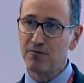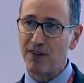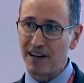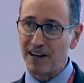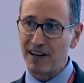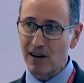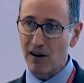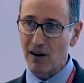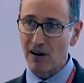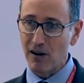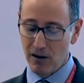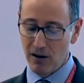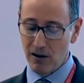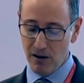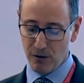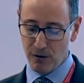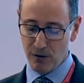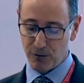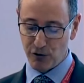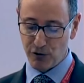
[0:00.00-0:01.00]
vital
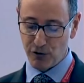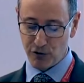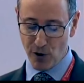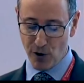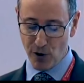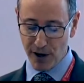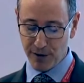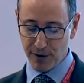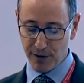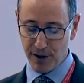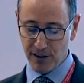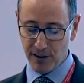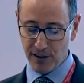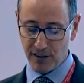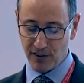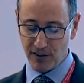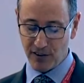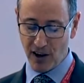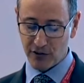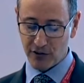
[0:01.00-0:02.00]
for
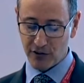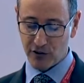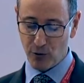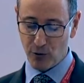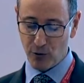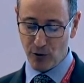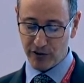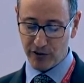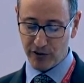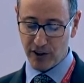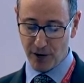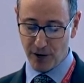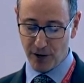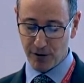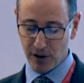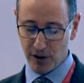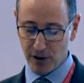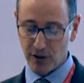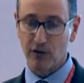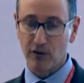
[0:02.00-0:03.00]
strengthening disaster risk
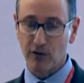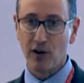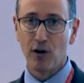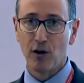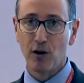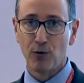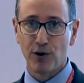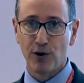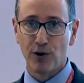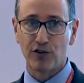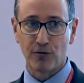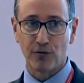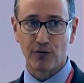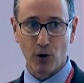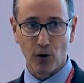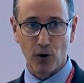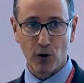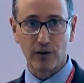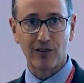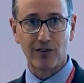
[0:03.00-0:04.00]
governance, which
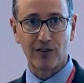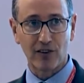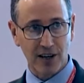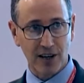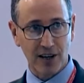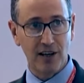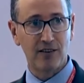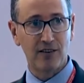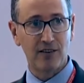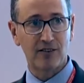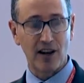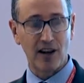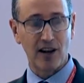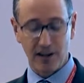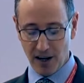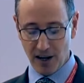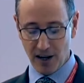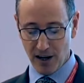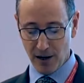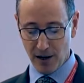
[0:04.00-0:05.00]
of course is a key
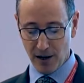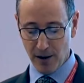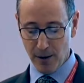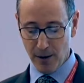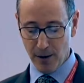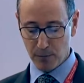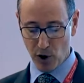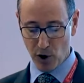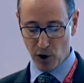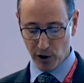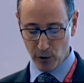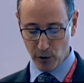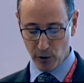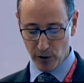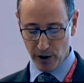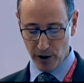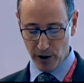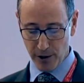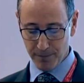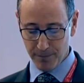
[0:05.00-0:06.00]
Sendai
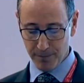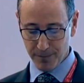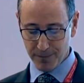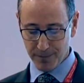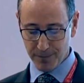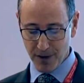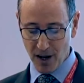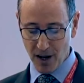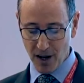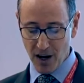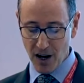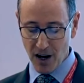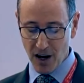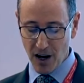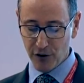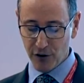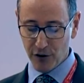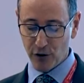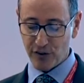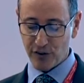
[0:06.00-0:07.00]
priority.
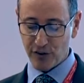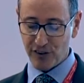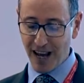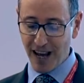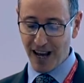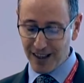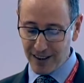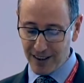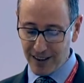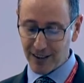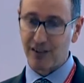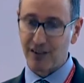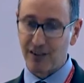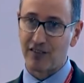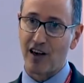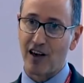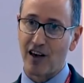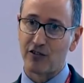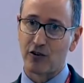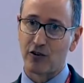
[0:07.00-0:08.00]
Understanding
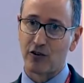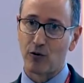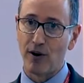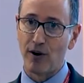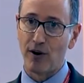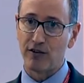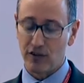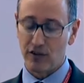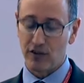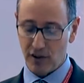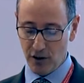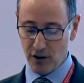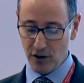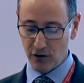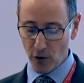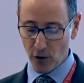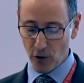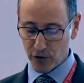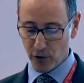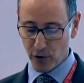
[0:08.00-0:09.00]
disaster risk
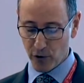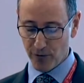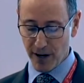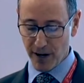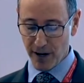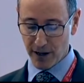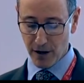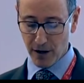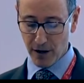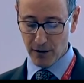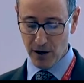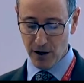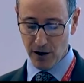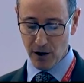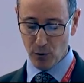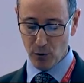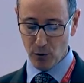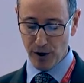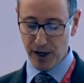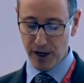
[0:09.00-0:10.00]
is also vital.
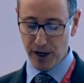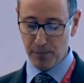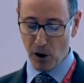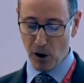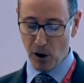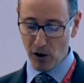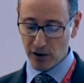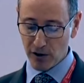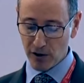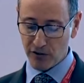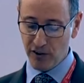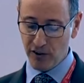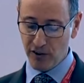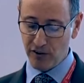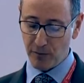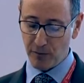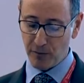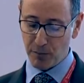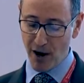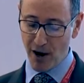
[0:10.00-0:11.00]
We need
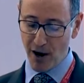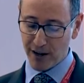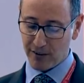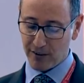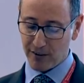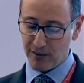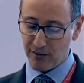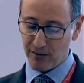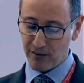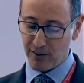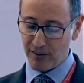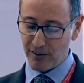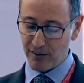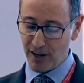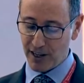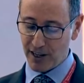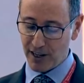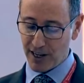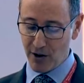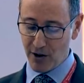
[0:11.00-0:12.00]
policies and practice that
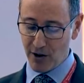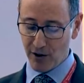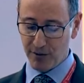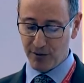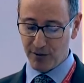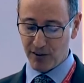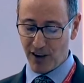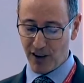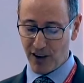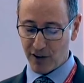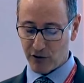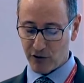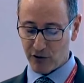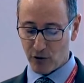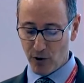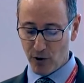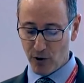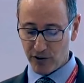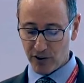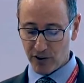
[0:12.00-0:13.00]
take account of
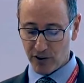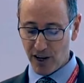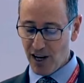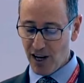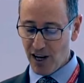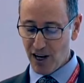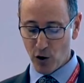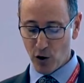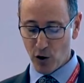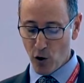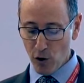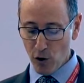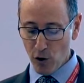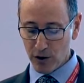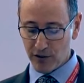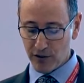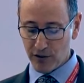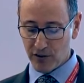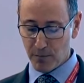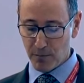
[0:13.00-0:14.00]
disaster risk in
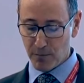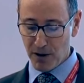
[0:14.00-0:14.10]
all its